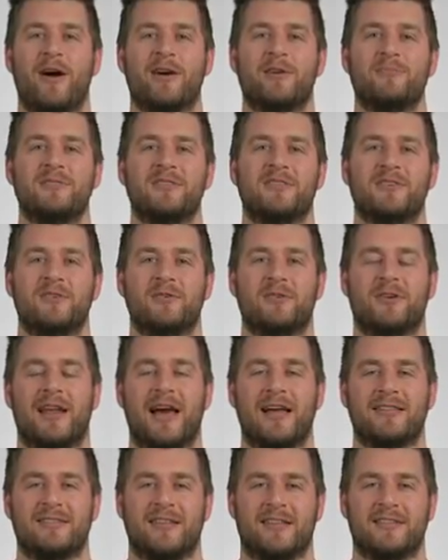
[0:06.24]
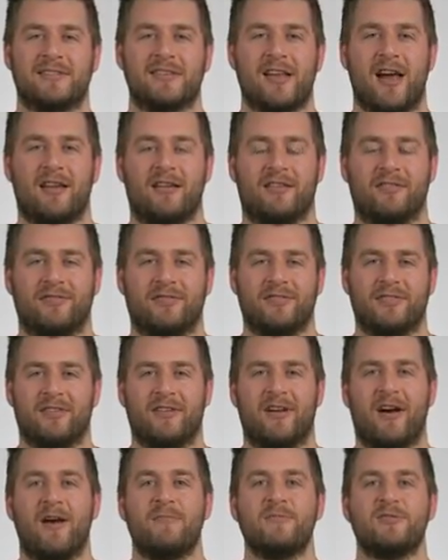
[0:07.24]
welcome to the Google AdSense channel.
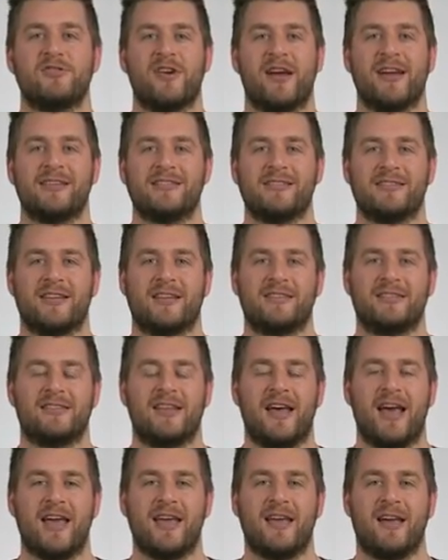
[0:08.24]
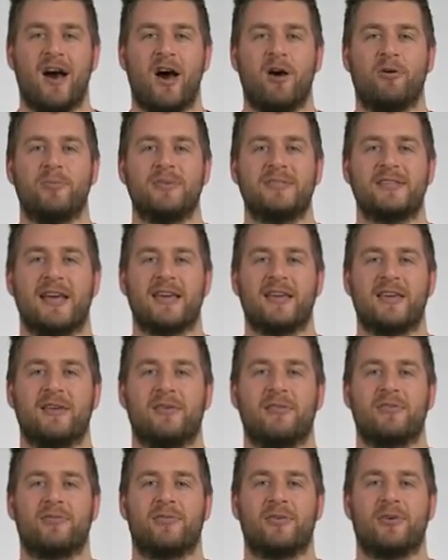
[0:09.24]
I'm Andreas, and today I will be taking
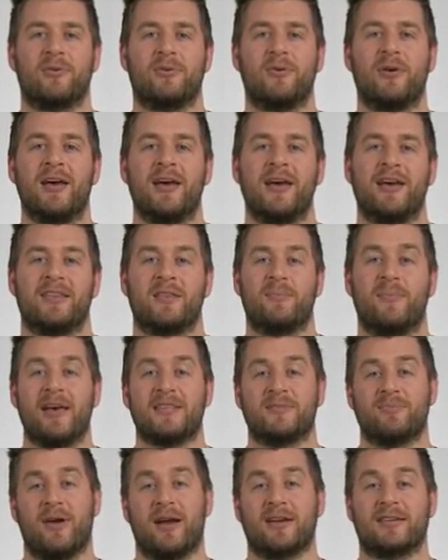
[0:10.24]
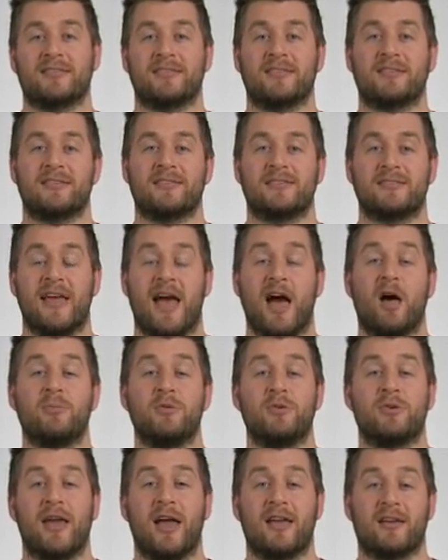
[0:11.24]
you through the best practices to
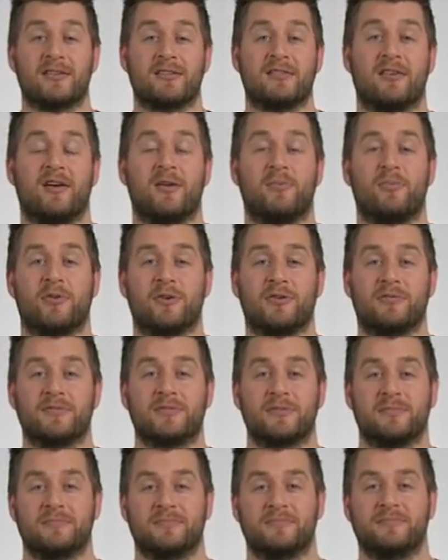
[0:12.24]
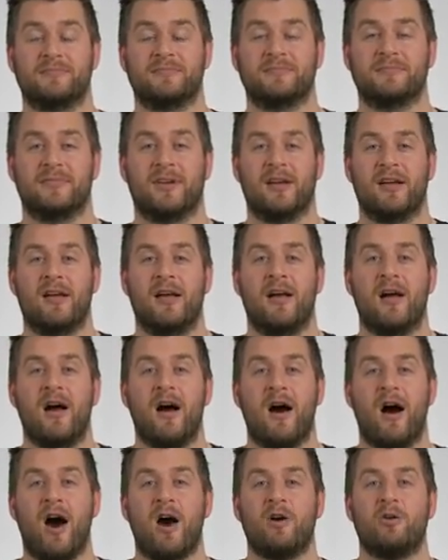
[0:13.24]
help you get your site approved.
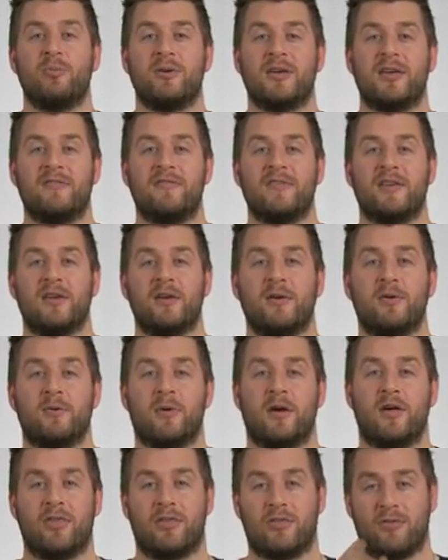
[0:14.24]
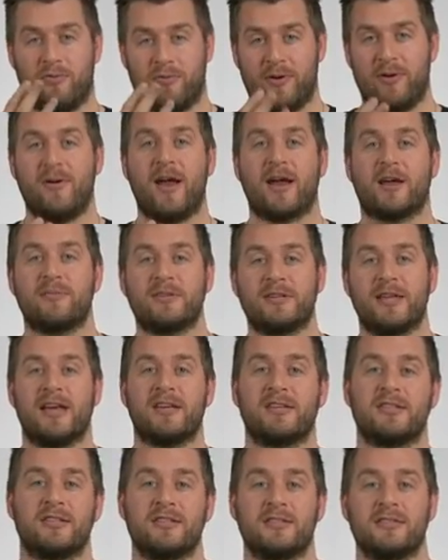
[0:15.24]
I will be giving you 3
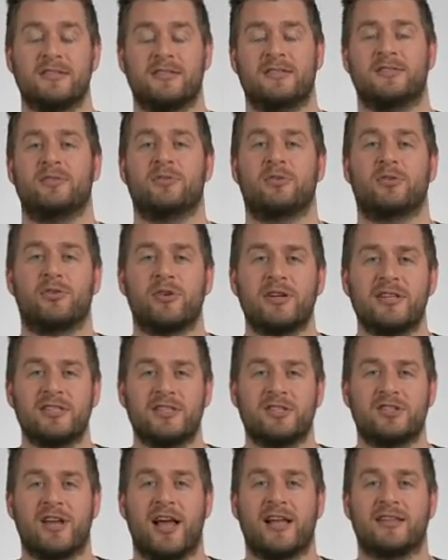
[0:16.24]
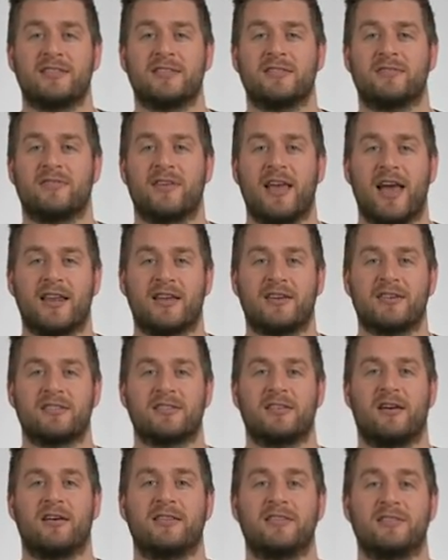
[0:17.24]
recommendations to increase the chances of getting your
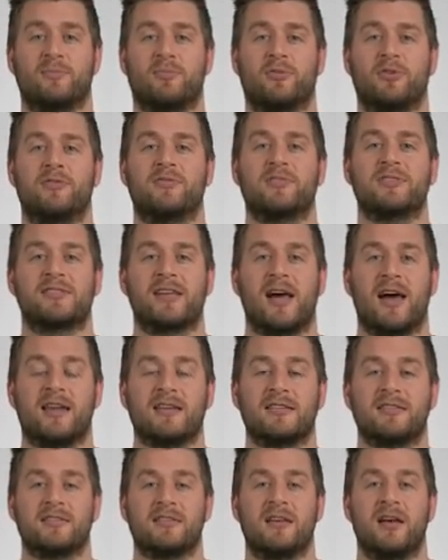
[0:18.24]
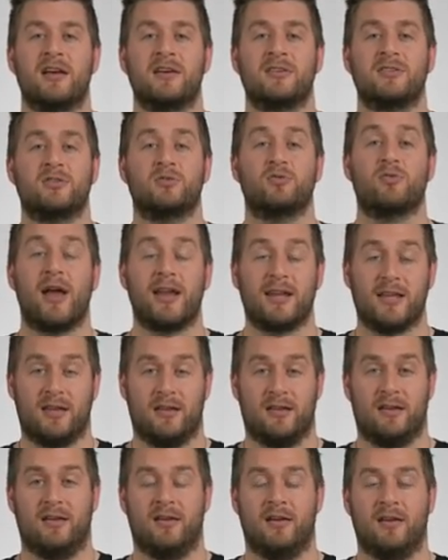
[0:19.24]
site's approval status to ready.